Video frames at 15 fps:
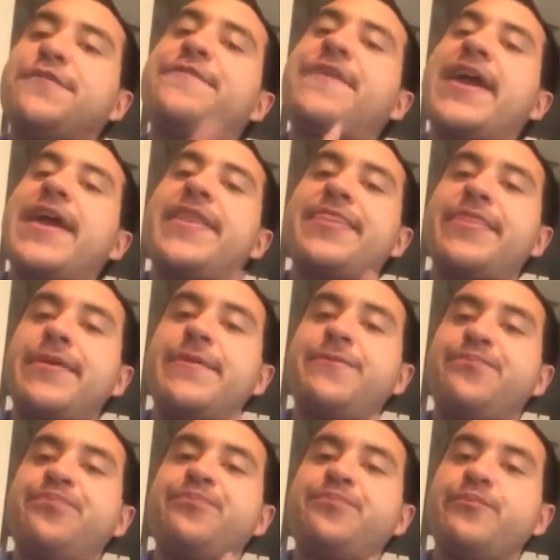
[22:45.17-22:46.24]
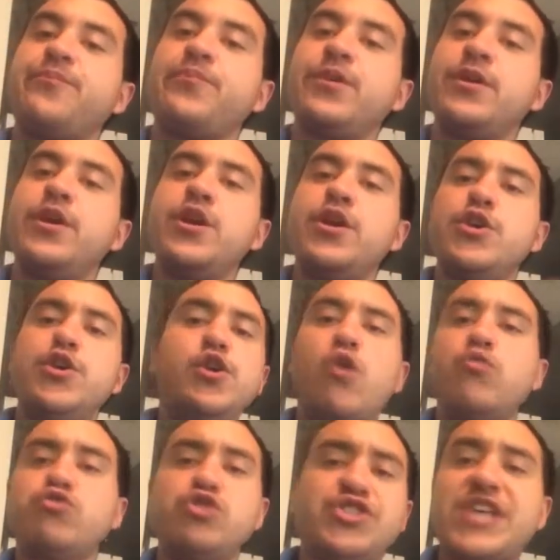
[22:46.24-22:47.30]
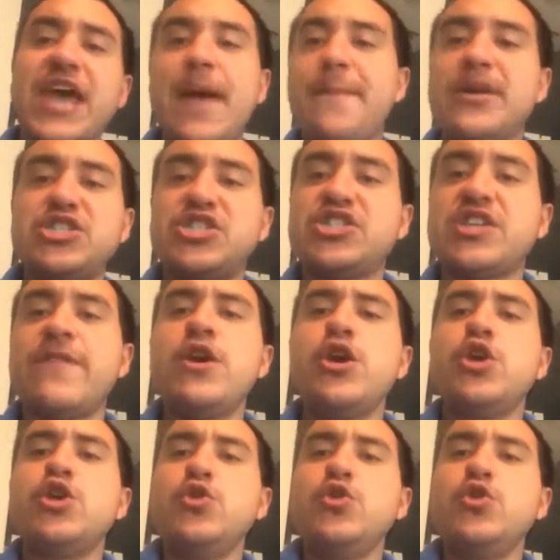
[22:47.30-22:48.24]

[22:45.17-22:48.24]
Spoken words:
faith. You don't say a bunch of stuff.